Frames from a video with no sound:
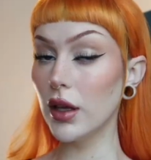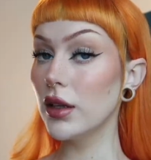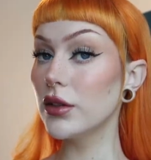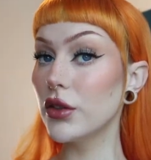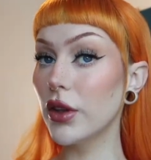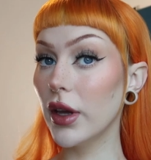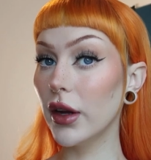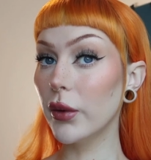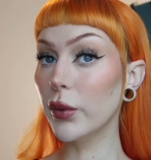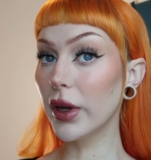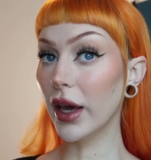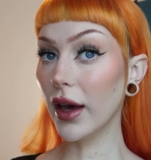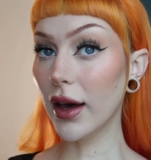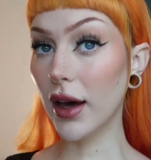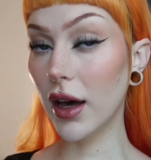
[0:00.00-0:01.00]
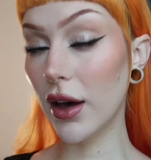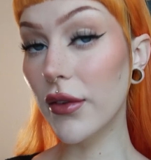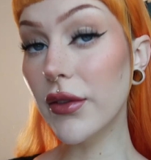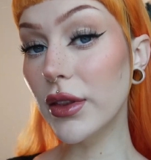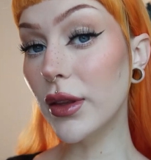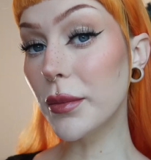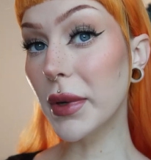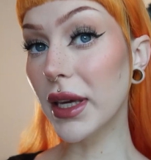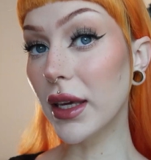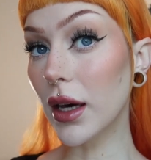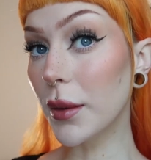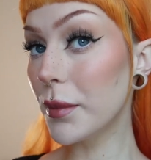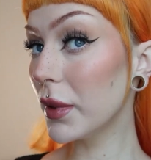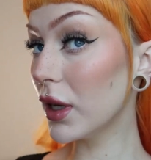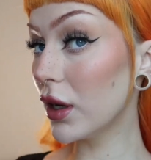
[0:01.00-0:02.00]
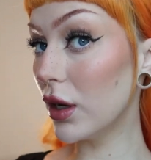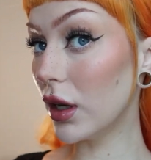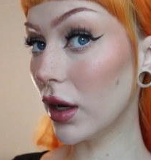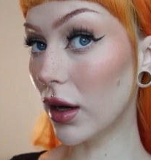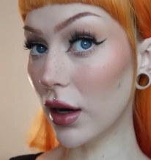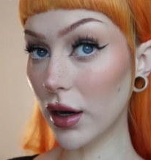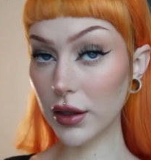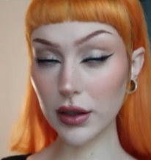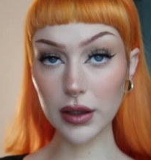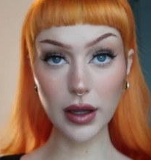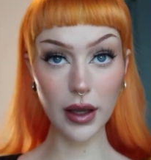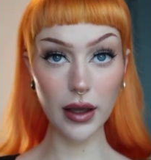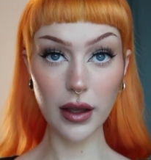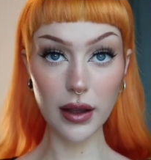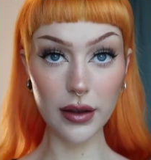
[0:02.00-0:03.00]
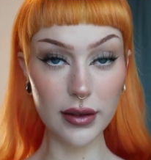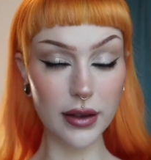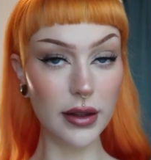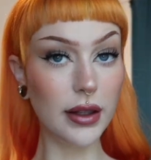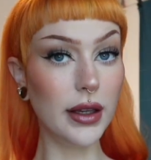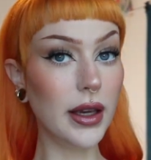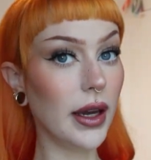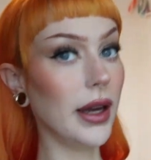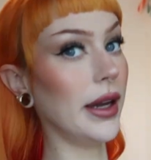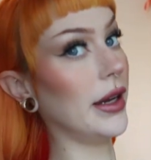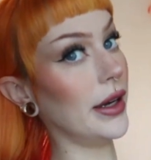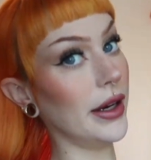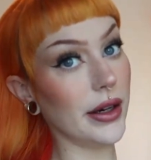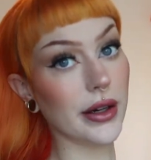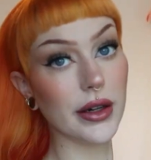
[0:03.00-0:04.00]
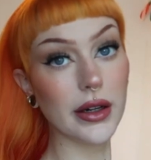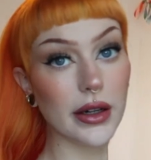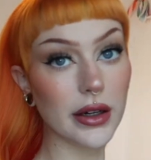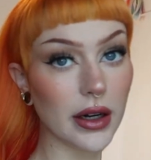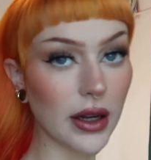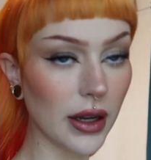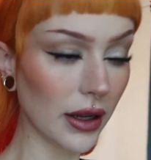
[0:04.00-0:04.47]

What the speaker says: So there we have the makeup done and the hair.